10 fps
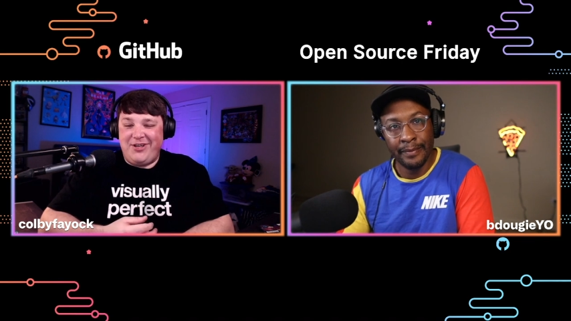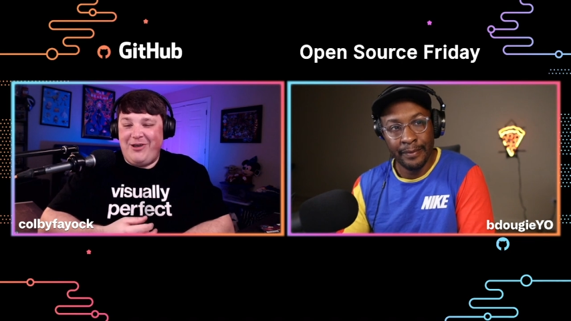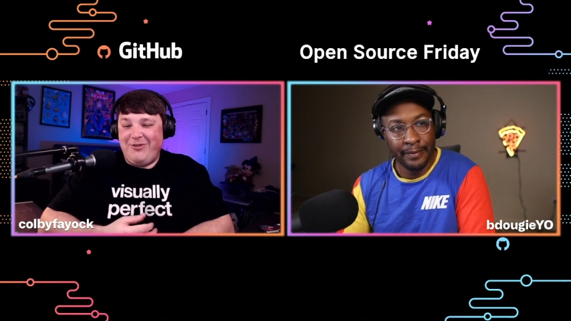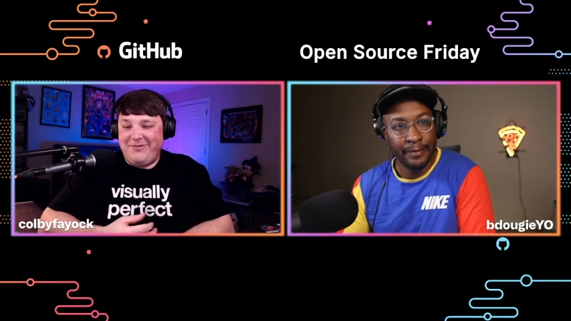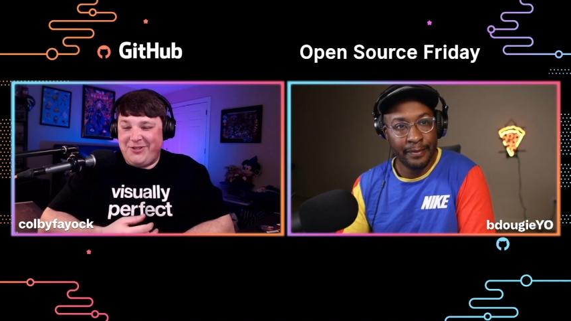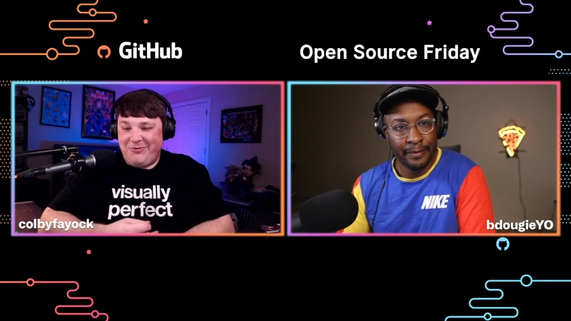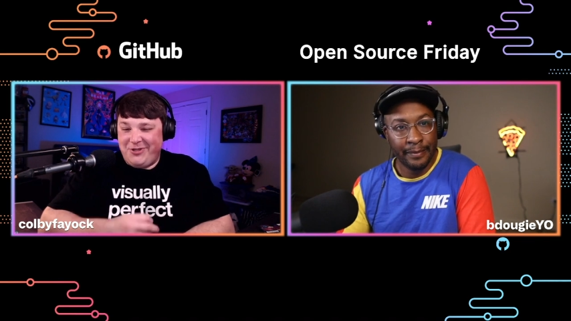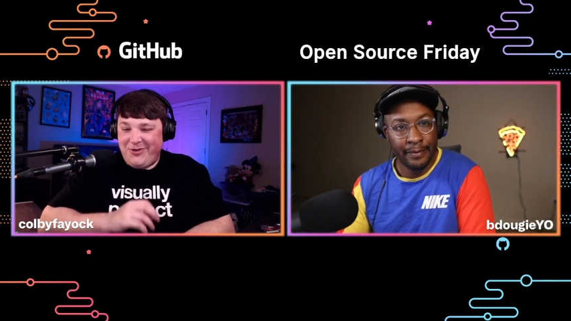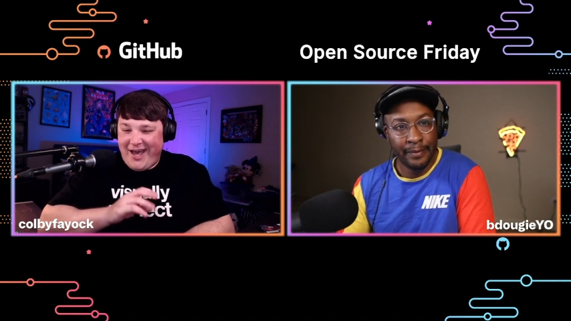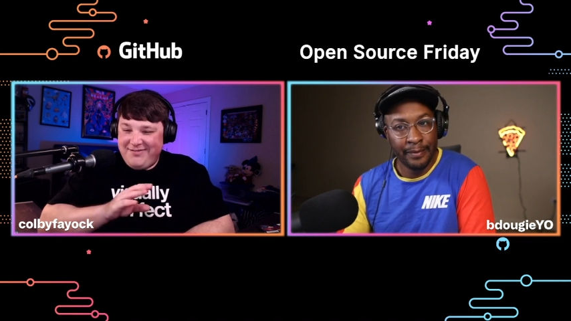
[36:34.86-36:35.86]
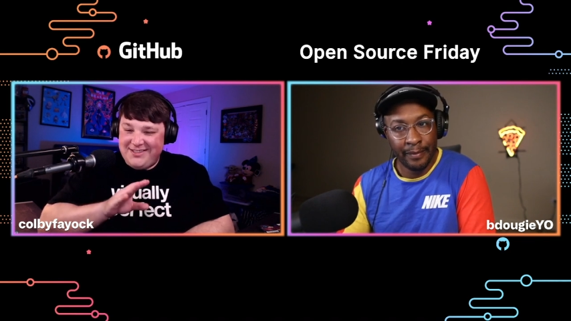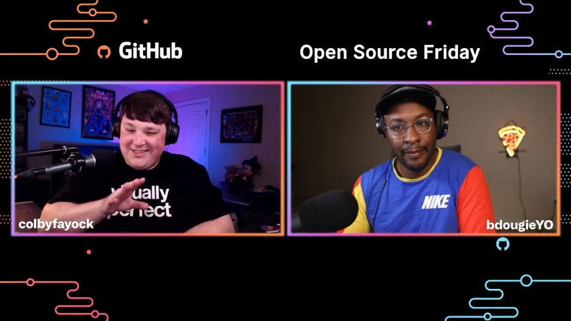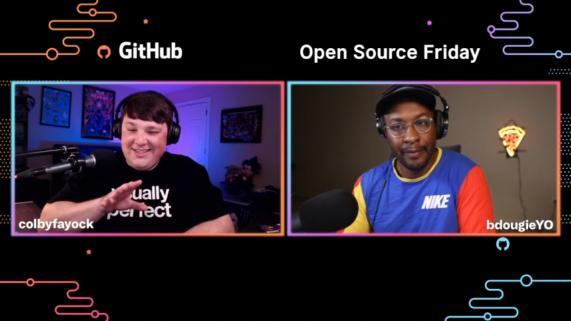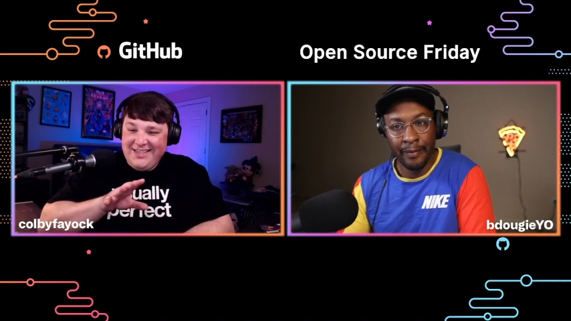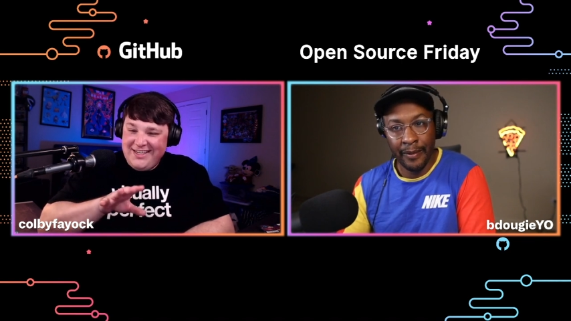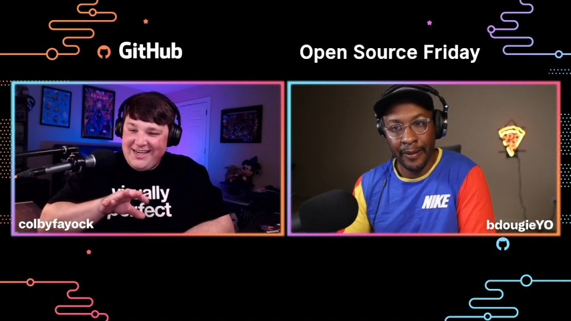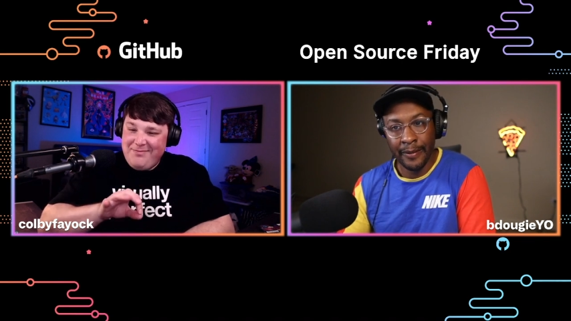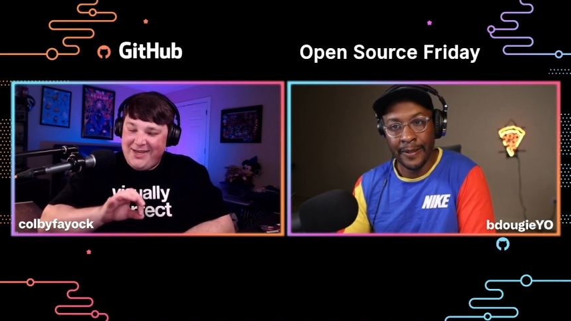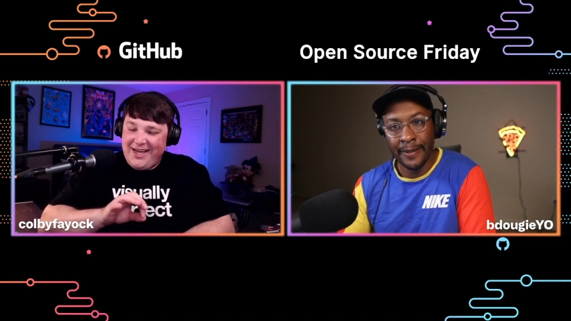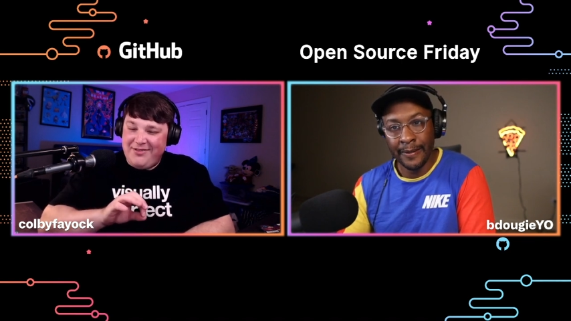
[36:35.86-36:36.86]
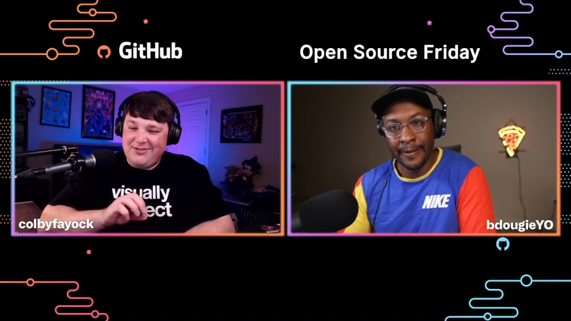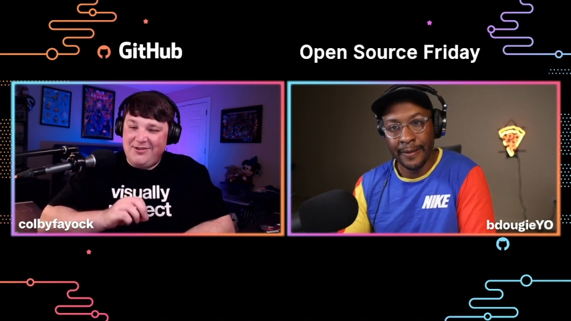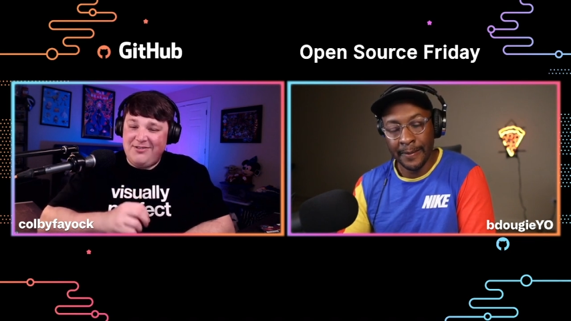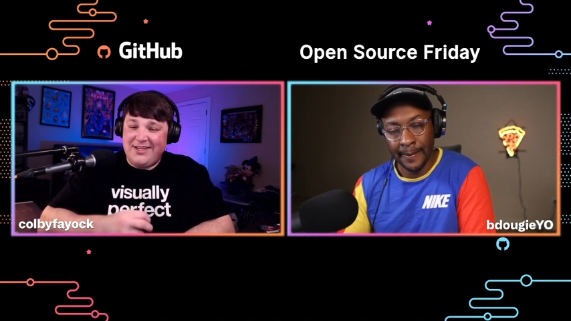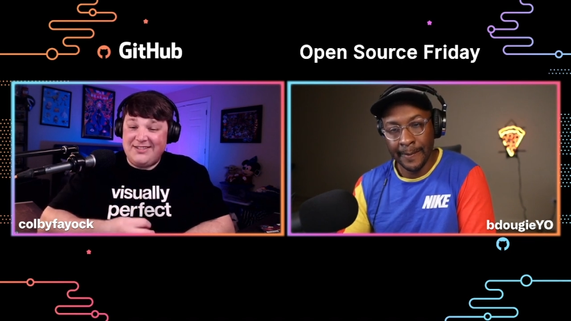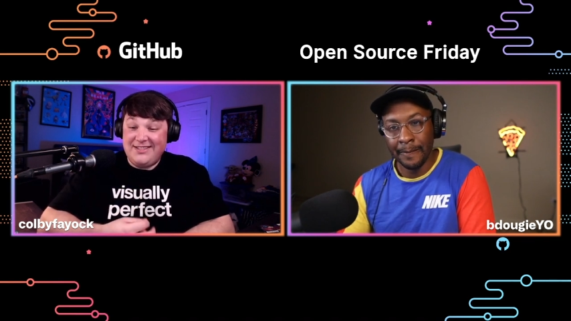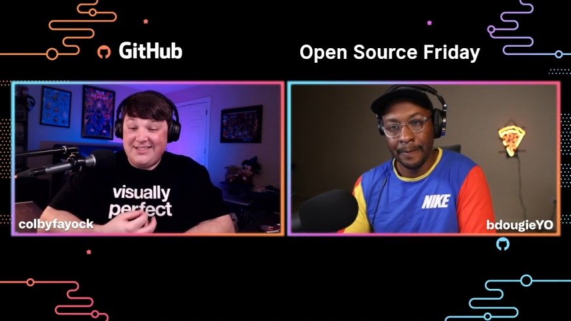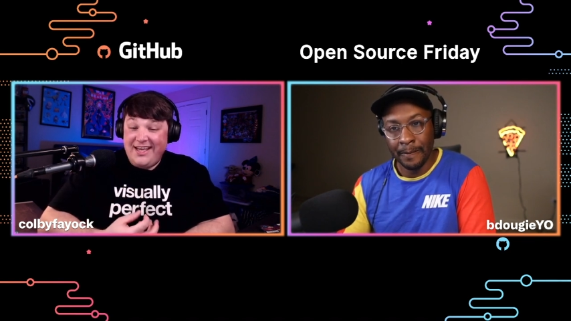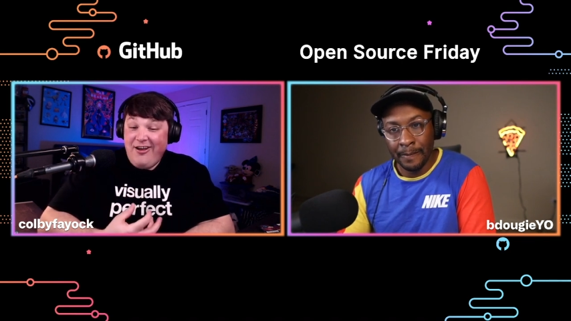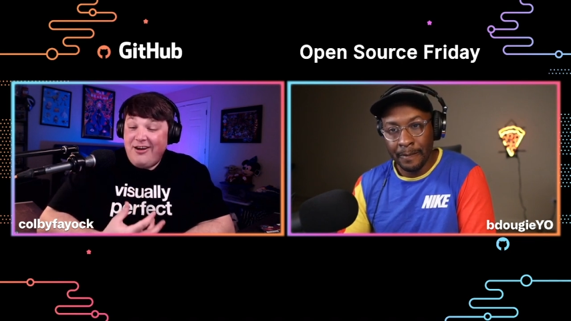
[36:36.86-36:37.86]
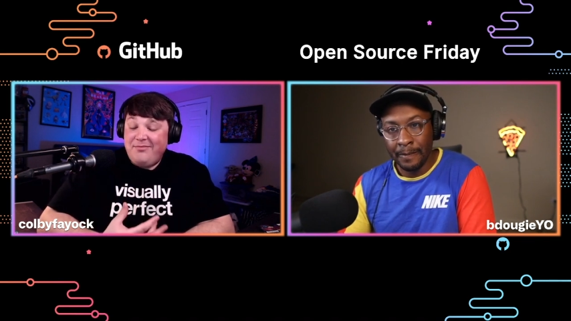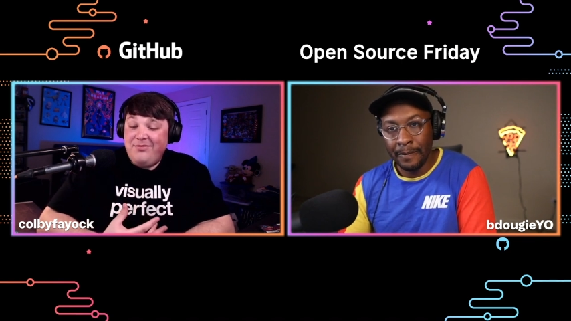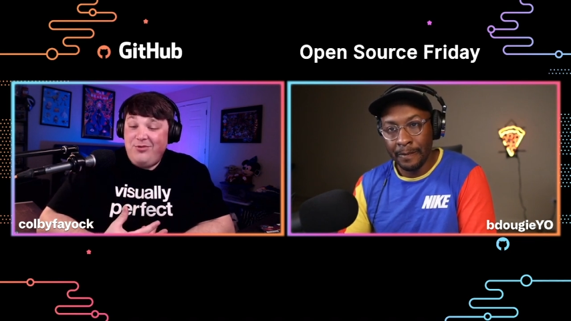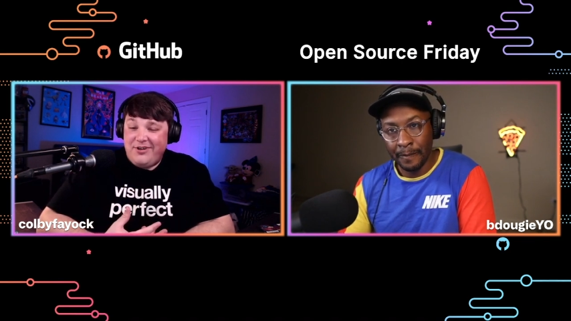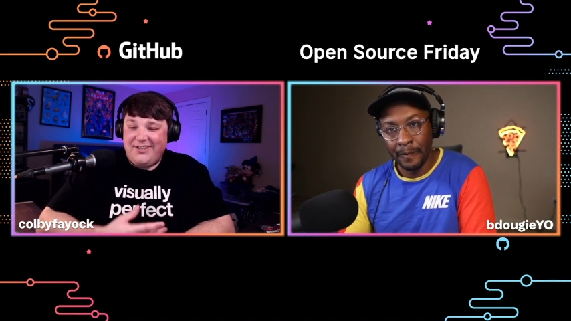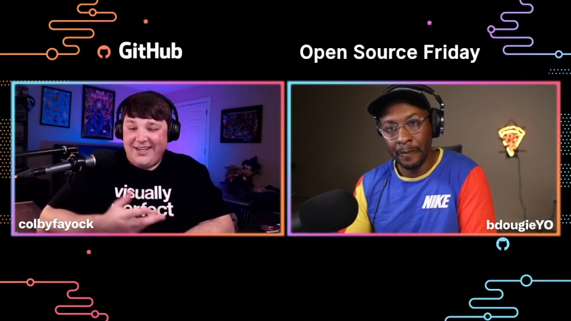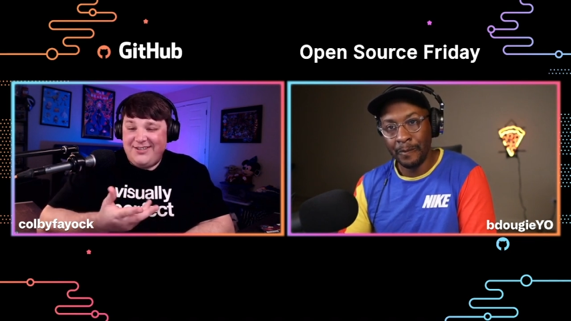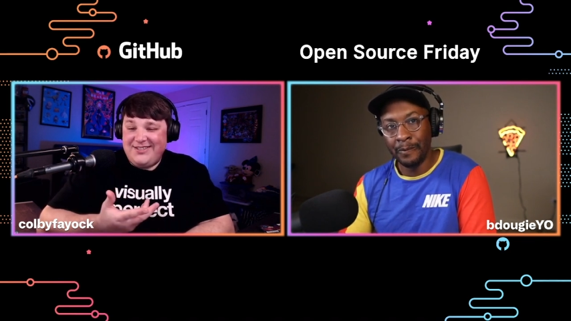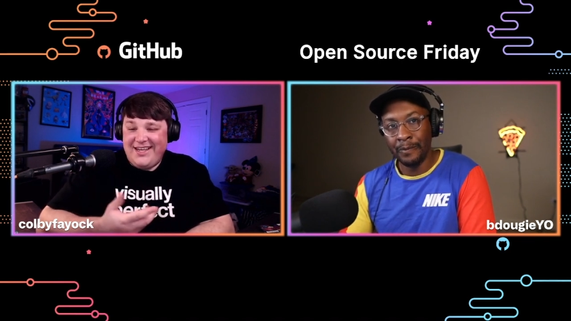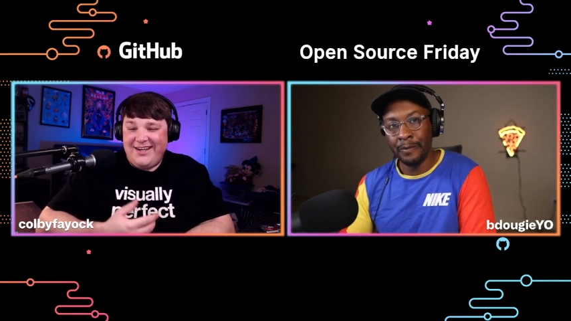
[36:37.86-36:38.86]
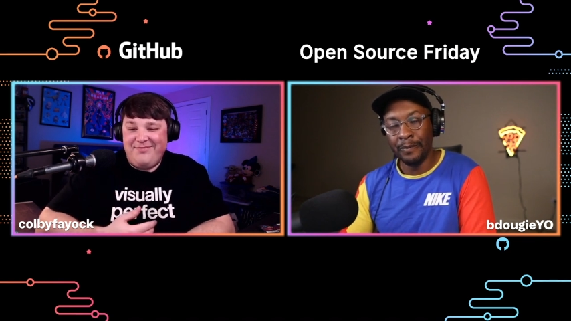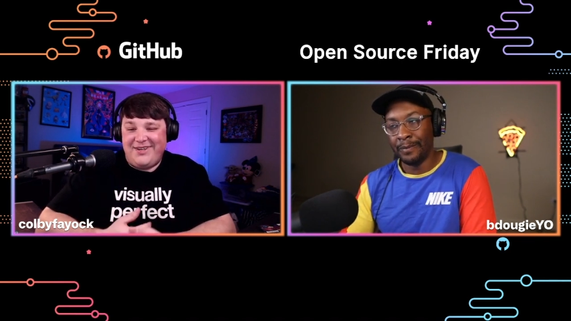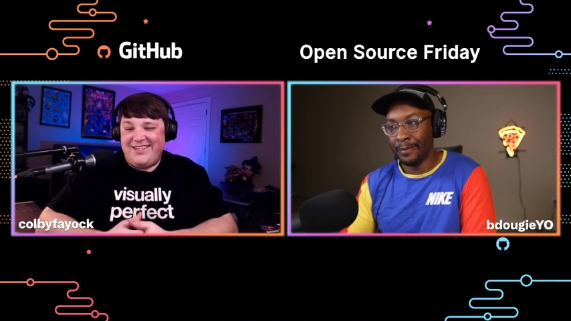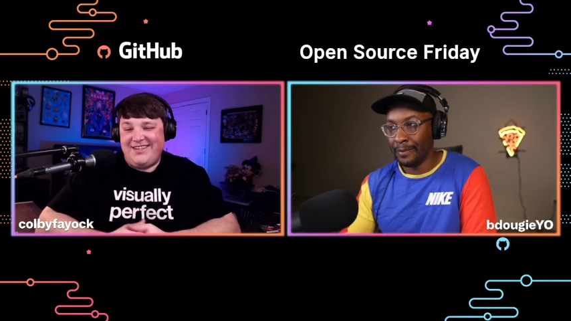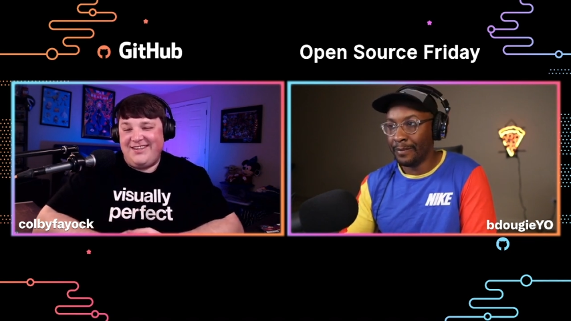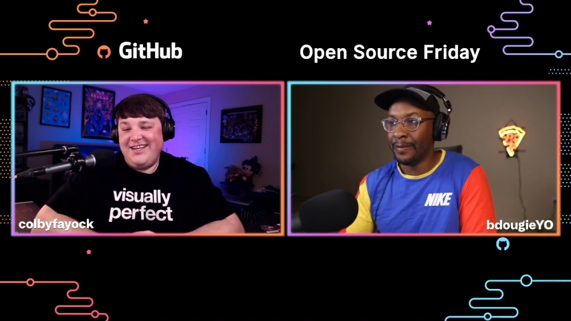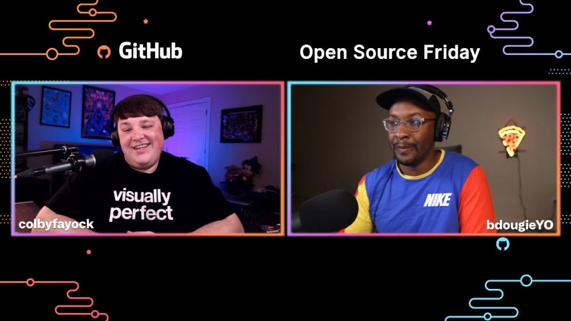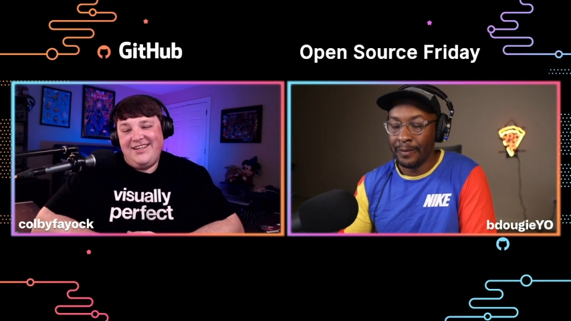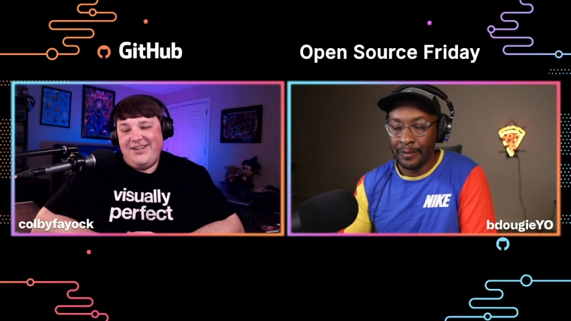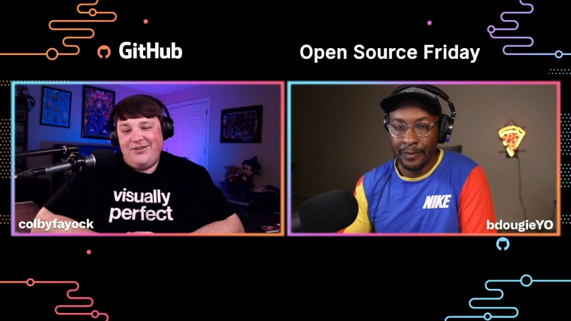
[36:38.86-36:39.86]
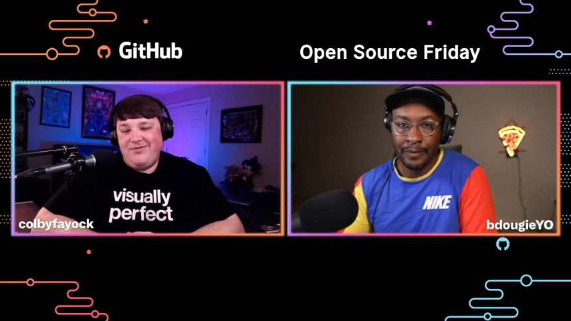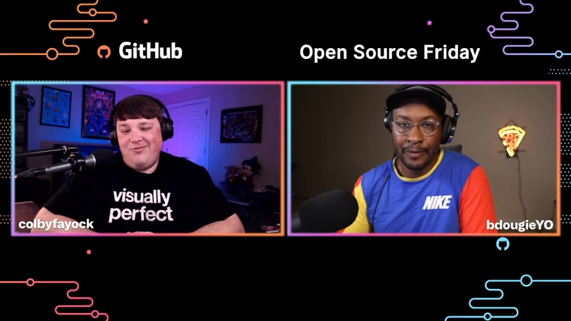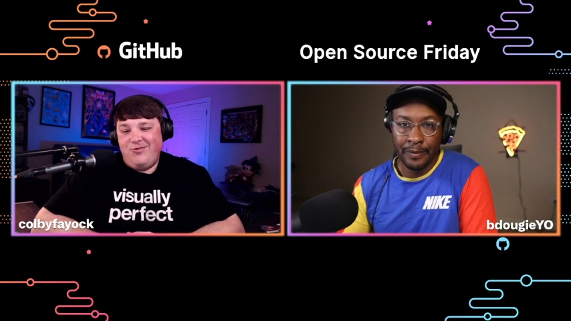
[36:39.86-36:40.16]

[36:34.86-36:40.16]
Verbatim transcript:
Speaker 1: of a code review where you have to nitpick on those little things cuz they are important like you said, but you know,